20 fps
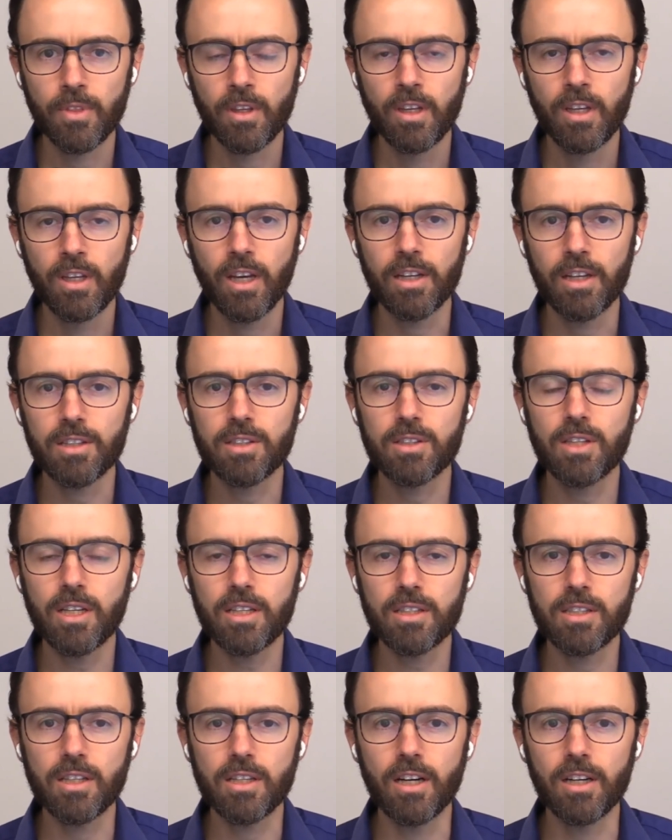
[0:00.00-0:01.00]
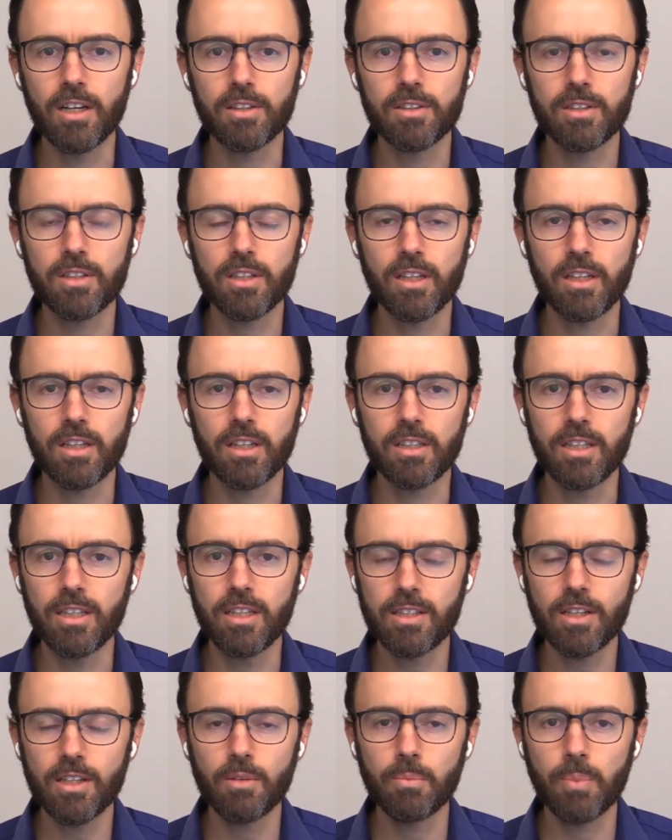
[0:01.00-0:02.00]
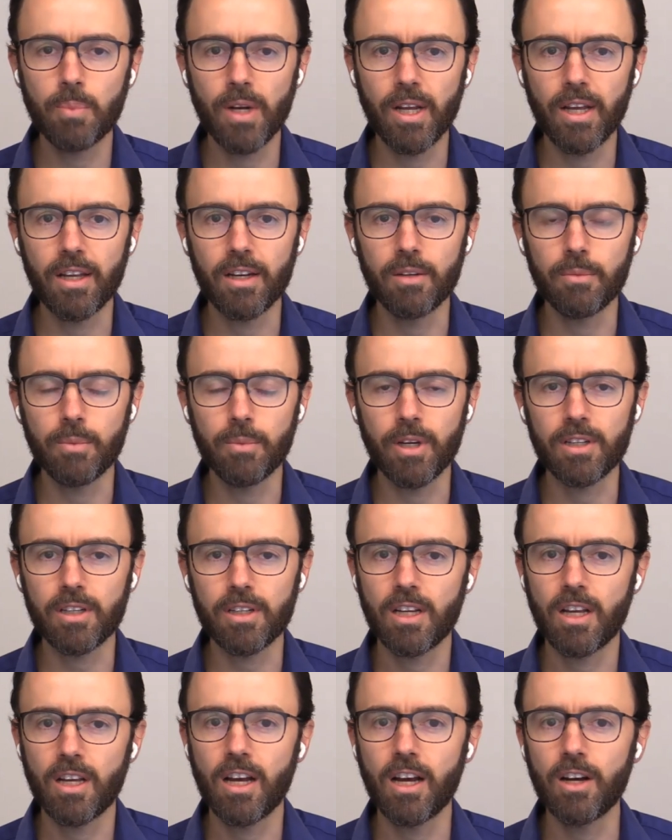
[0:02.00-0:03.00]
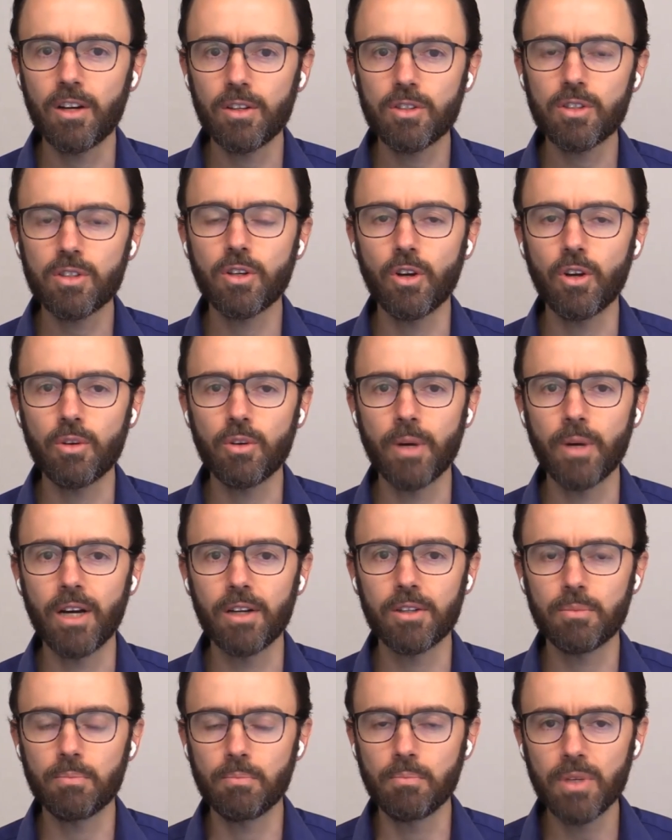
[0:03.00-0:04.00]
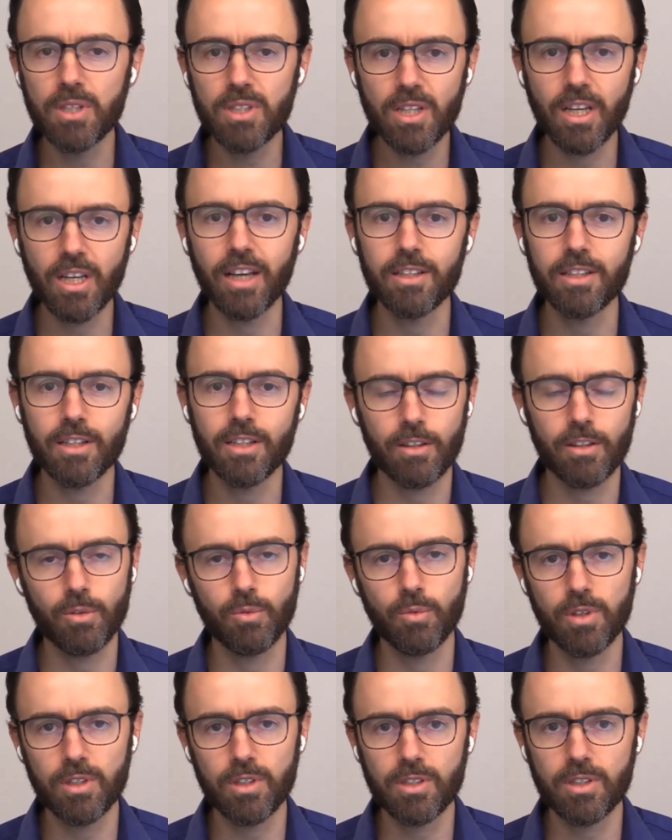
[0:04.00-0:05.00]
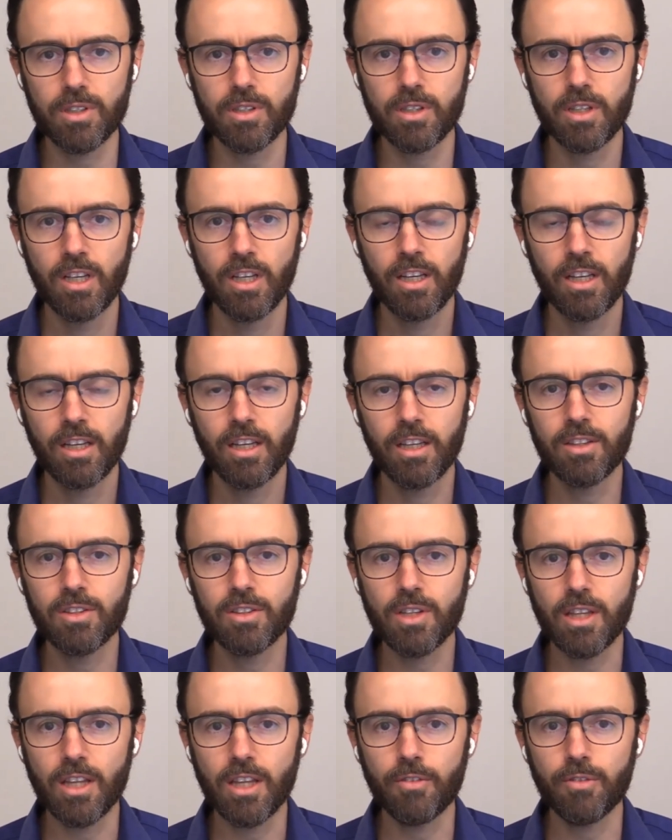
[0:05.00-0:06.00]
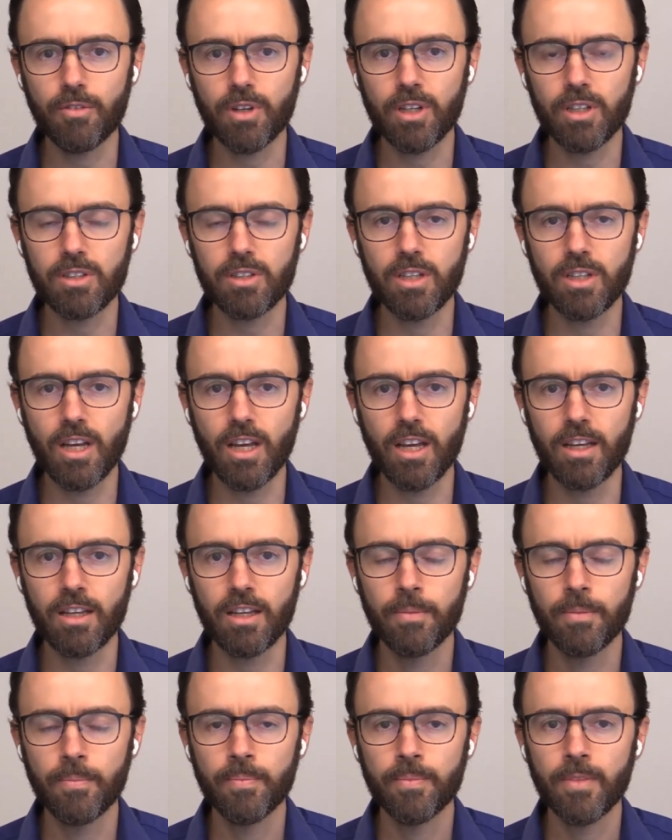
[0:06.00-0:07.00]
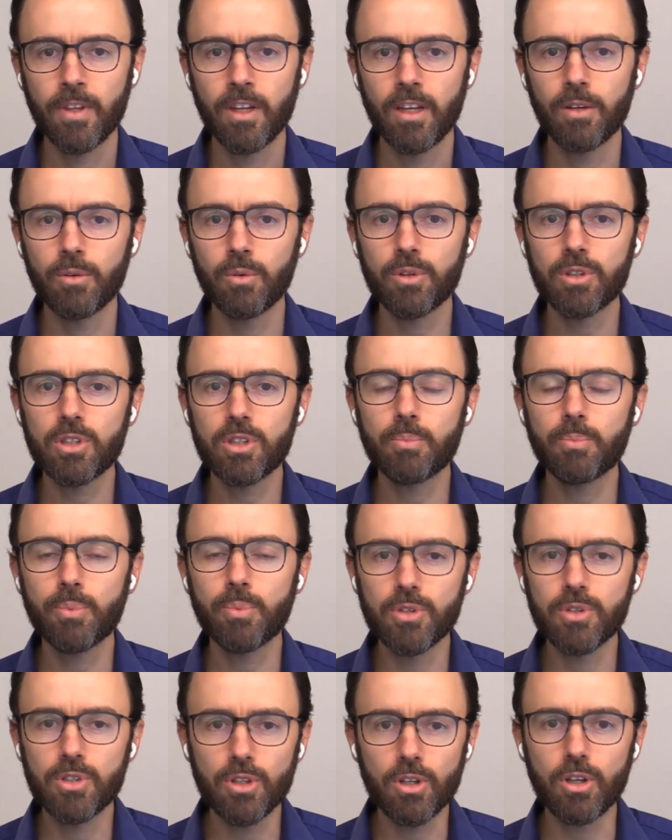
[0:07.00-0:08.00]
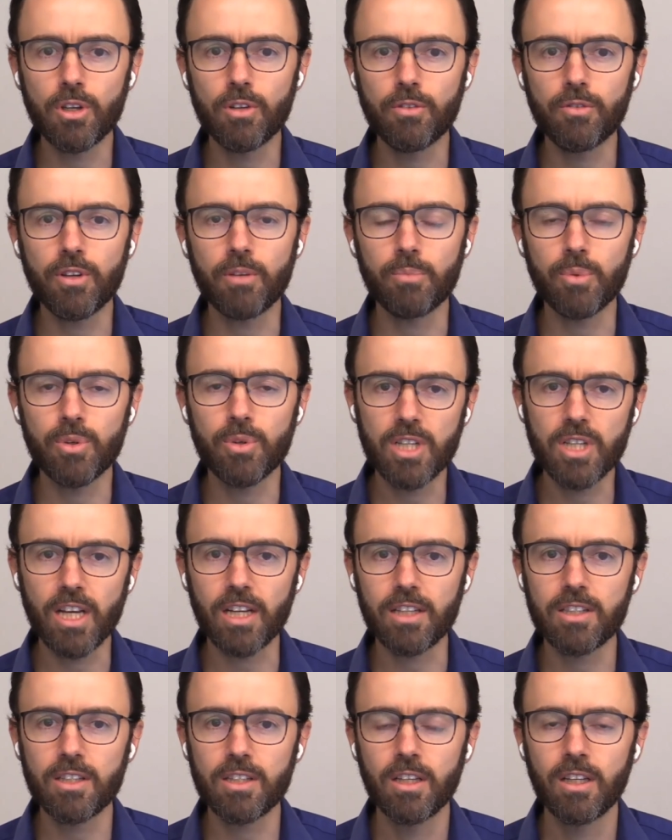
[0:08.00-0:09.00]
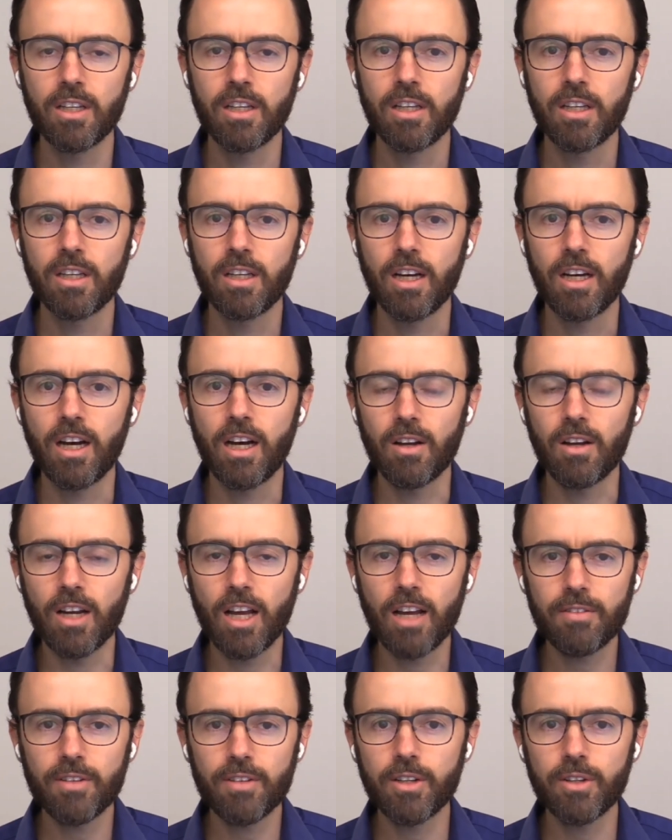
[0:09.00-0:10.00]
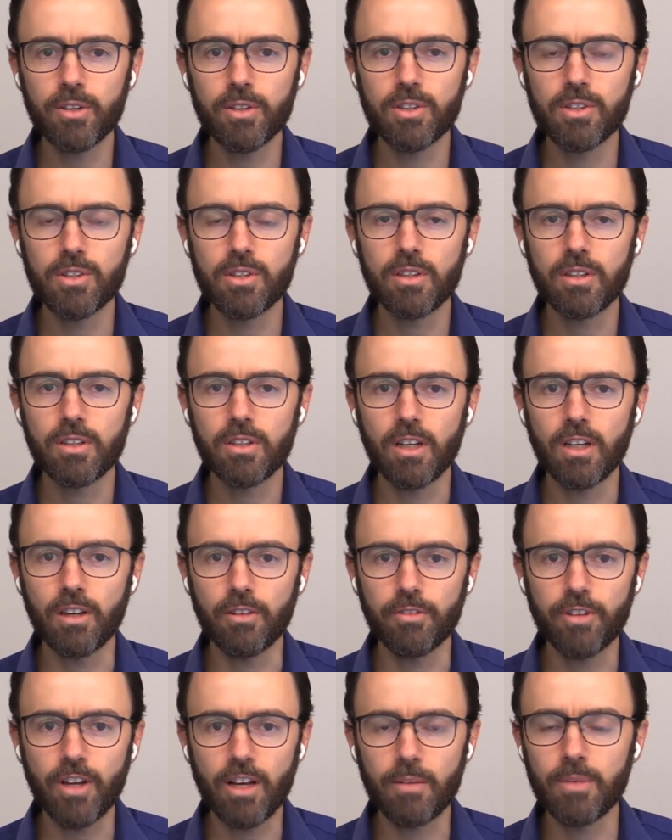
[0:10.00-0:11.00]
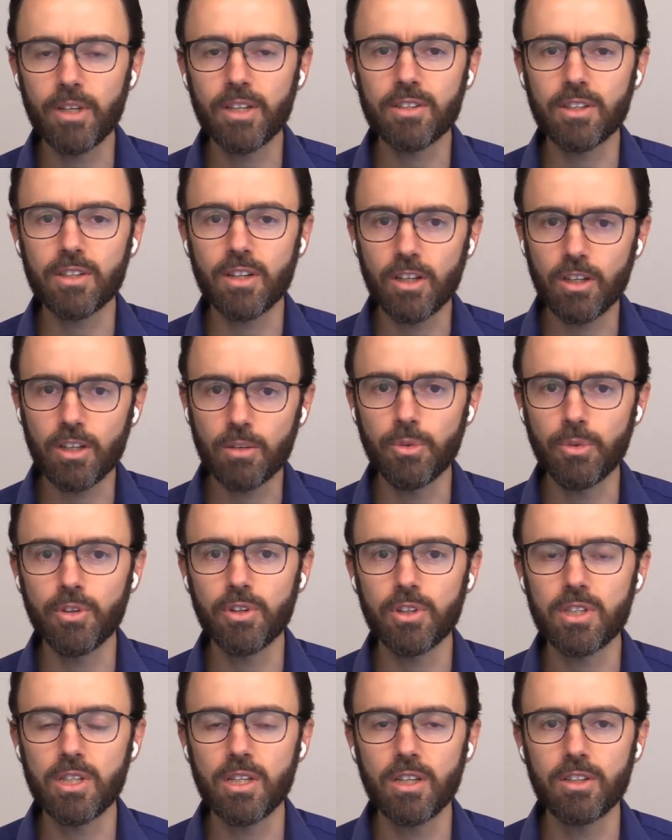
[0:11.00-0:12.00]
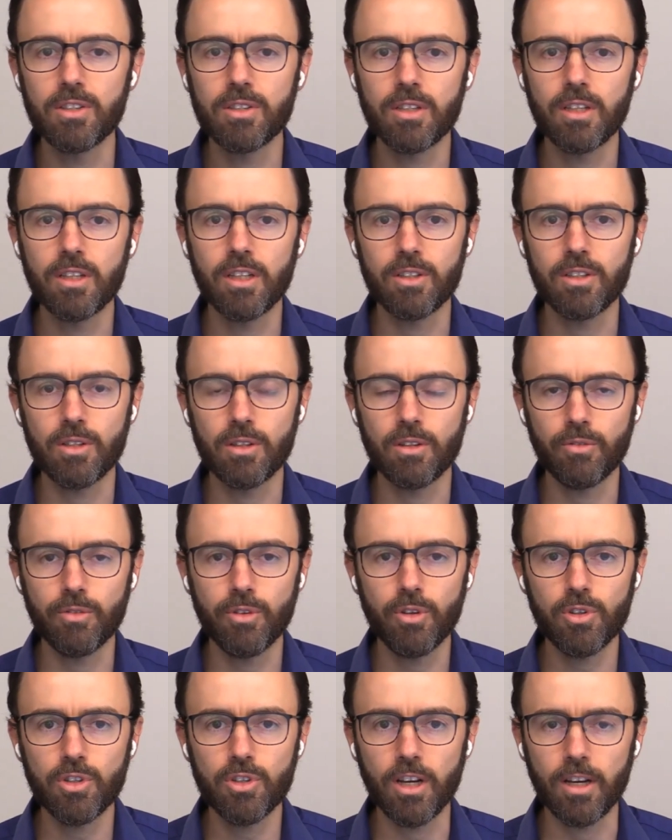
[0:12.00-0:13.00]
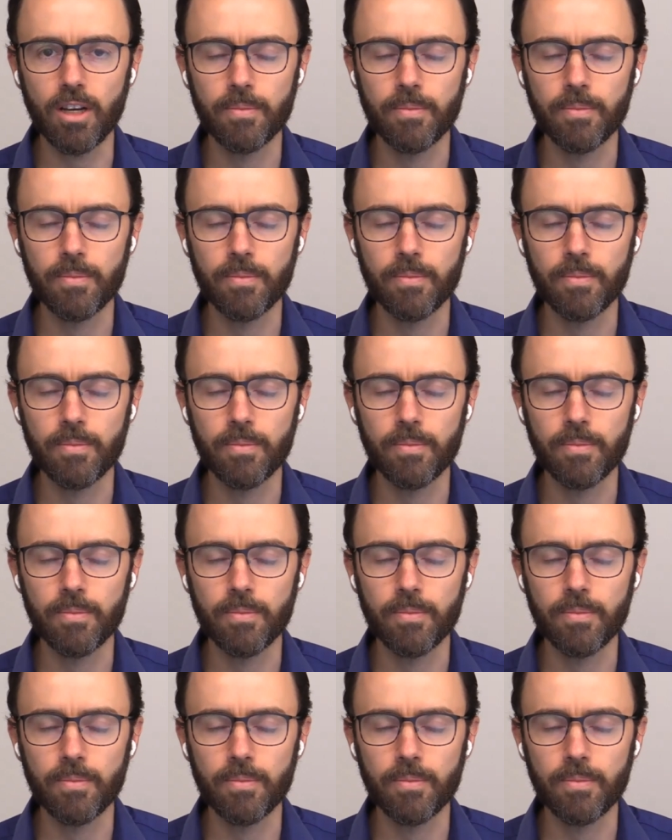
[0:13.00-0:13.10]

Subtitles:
And it sets out a detailed plan about how to go about mitigating the risks in South Africa today in order to preserve and protect our livelihoods, our families, and our communities into the future.